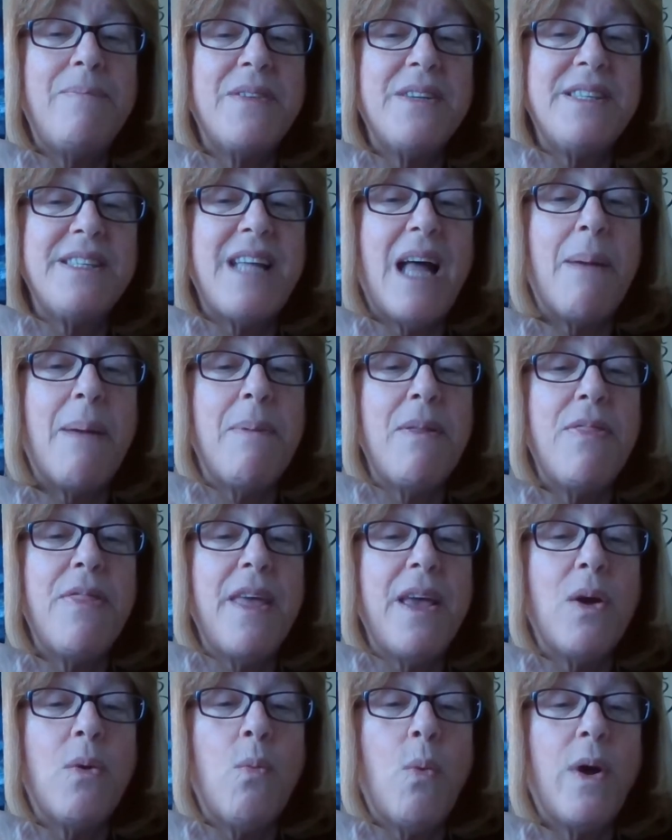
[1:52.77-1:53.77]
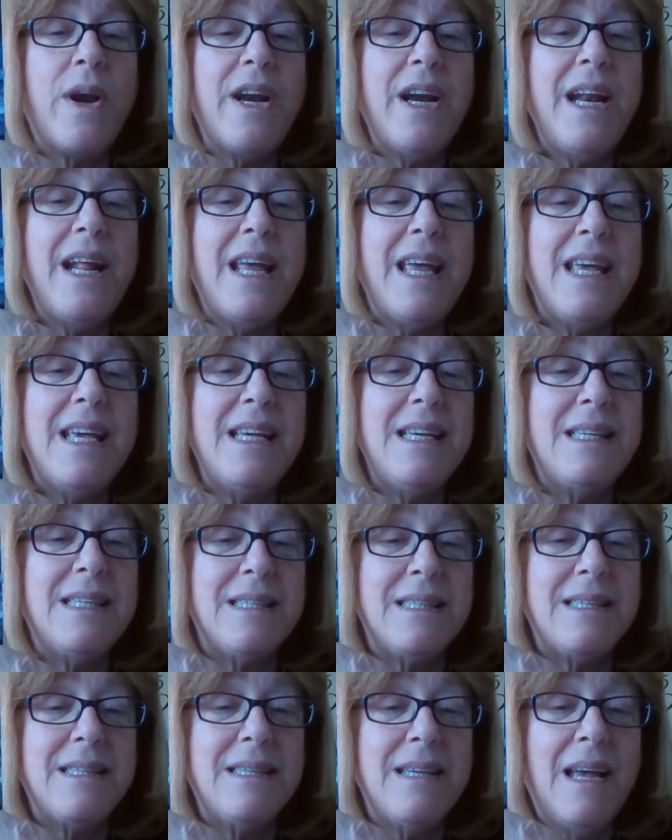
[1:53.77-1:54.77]
stop and think what it
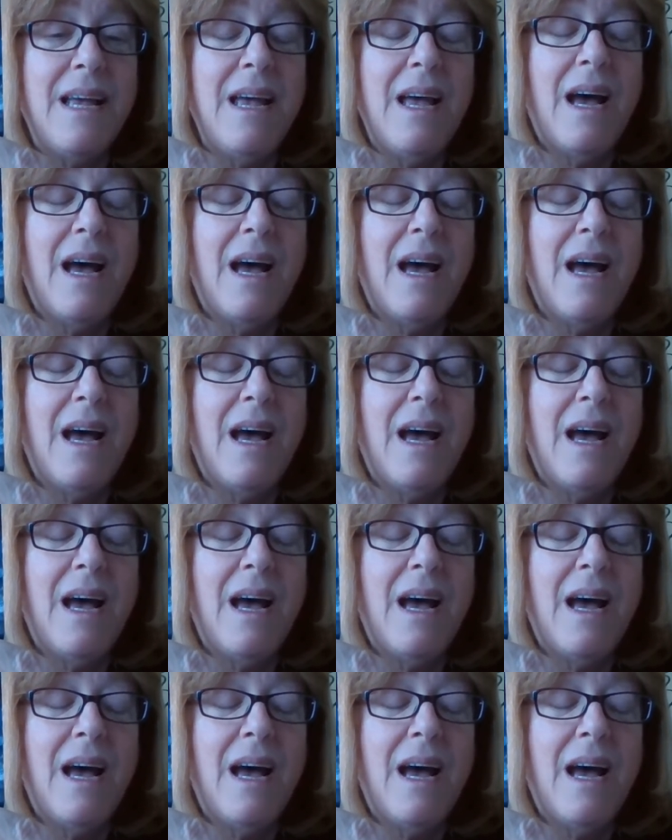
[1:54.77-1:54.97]
is